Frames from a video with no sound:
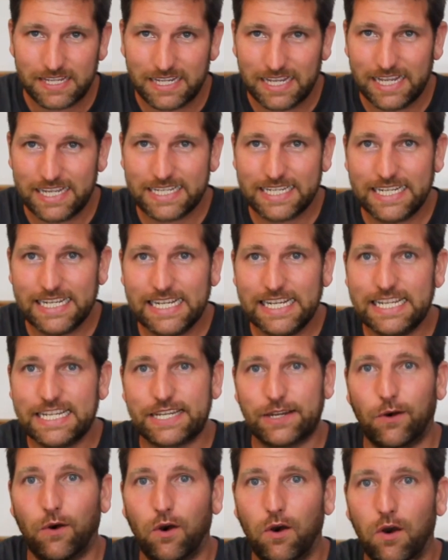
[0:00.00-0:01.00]
is he is
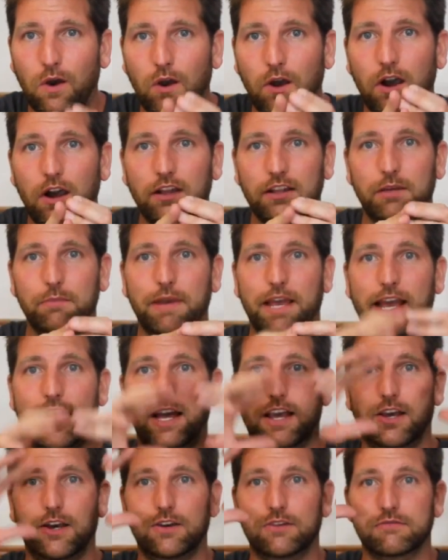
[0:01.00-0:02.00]
all
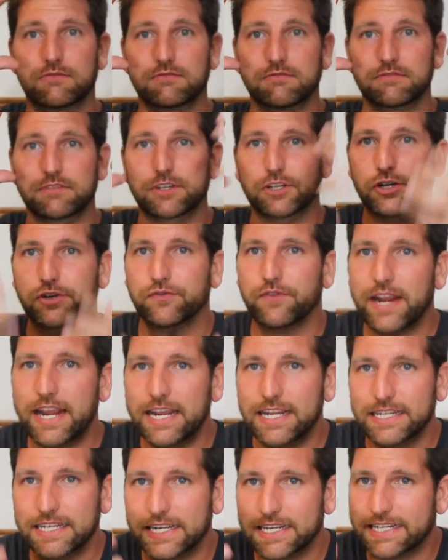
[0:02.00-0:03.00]
about
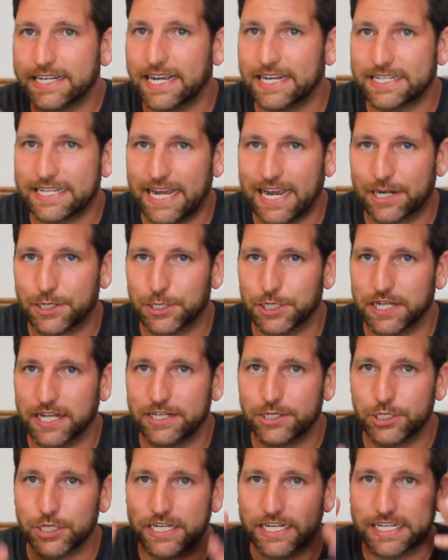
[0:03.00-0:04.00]
crazy intense action
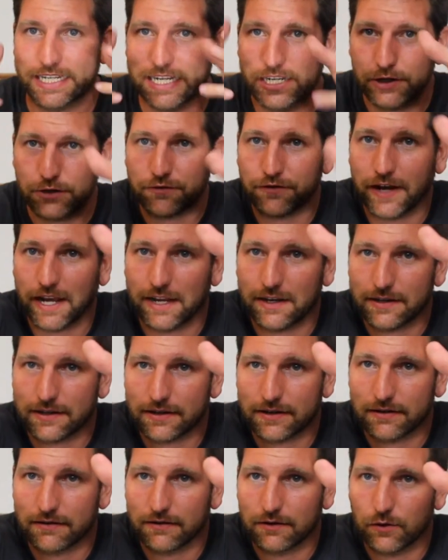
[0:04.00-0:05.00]
that just gets in your
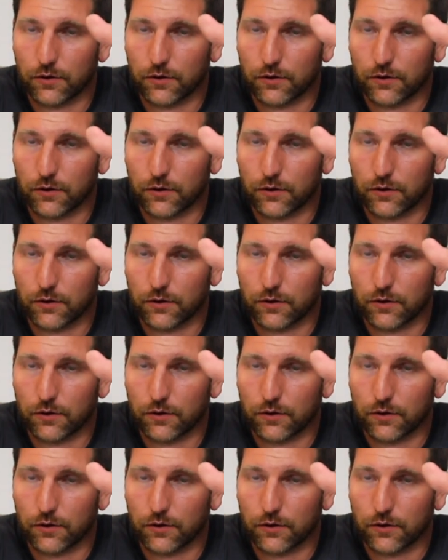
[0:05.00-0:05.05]
face.